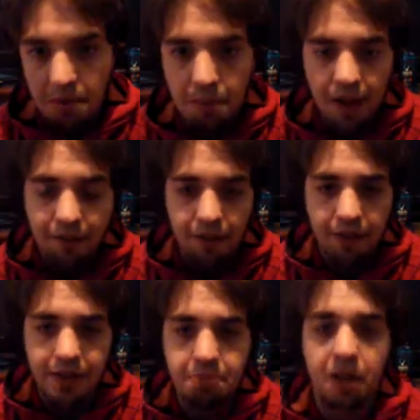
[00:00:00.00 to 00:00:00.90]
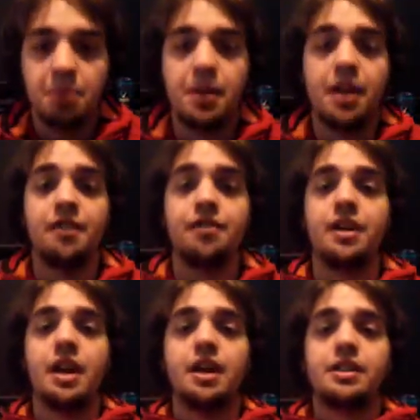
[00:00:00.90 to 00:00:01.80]
My favorite Spider-Man, if you
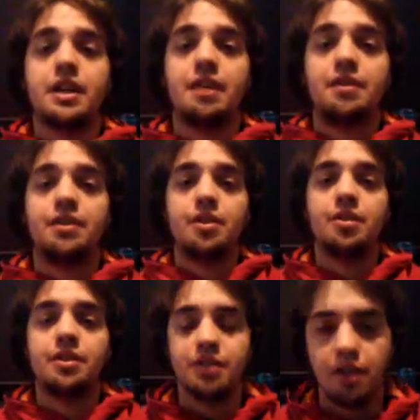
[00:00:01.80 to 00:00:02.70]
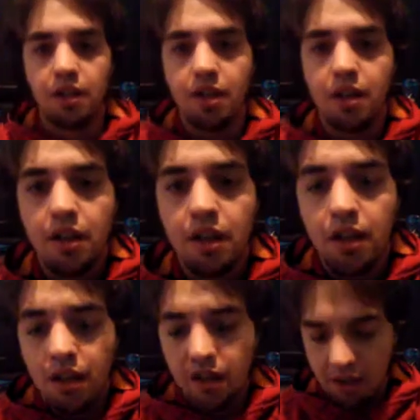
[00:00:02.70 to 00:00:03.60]
guys haven't noticed,
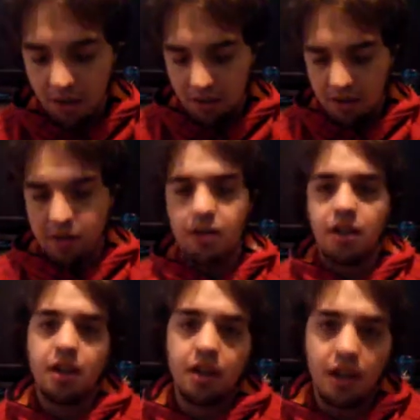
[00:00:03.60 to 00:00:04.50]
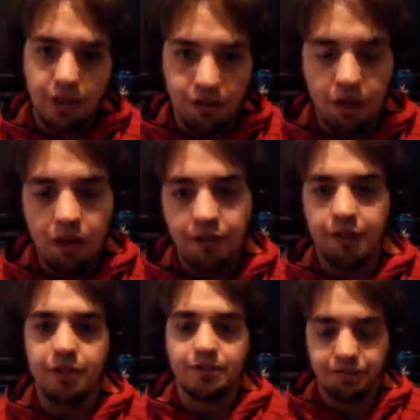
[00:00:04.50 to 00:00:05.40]
is Andrew
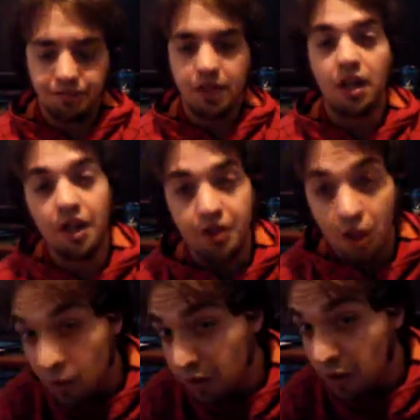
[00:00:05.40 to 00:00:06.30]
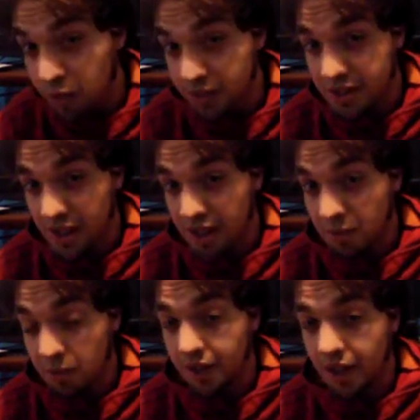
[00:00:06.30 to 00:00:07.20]
Garfield. I don't own the
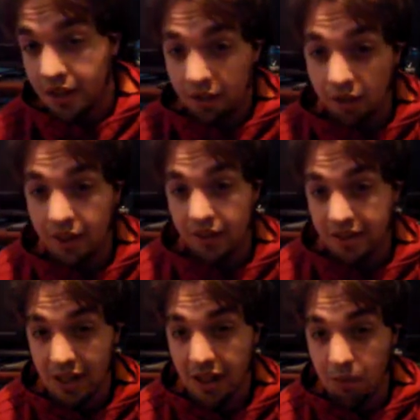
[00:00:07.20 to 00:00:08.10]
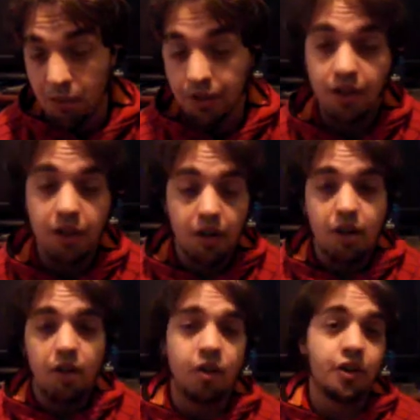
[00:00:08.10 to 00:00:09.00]
second one. I do like the second one.
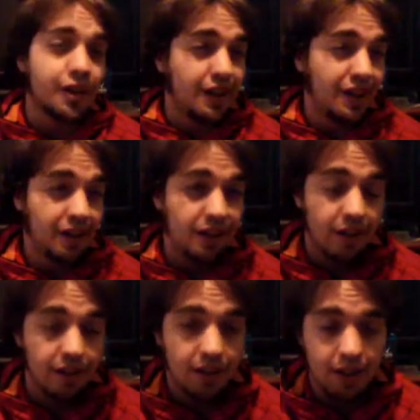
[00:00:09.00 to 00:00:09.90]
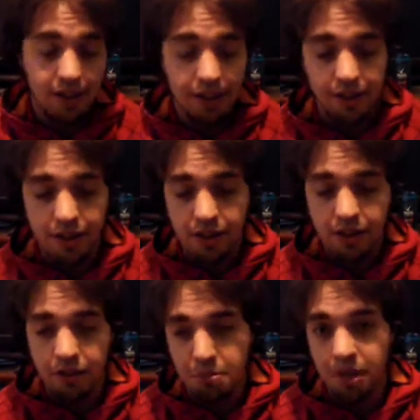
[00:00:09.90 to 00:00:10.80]
Although Hans
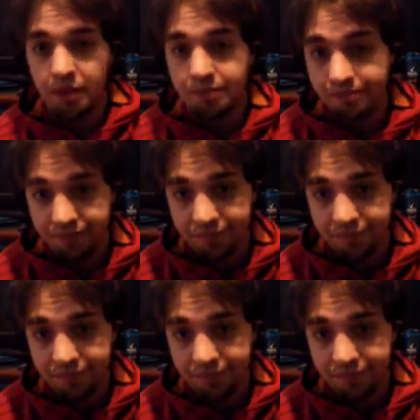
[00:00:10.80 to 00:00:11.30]
Zimmerman